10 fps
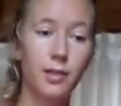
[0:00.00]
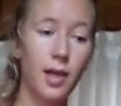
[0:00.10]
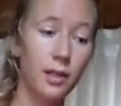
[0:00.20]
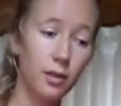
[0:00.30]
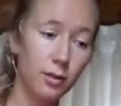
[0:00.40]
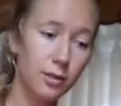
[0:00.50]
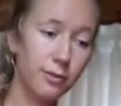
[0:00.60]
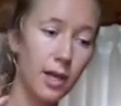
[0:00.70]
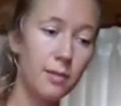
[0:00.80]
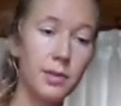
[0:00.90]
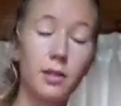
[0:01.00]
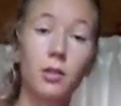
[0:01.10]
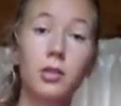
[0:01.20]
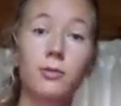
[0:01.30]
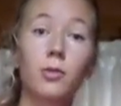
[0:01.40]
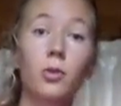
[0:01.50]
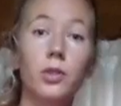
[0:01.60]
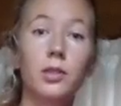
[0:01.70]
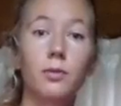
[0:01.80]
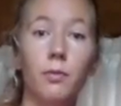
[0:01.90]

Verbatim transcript: and lots of games and lots of toys.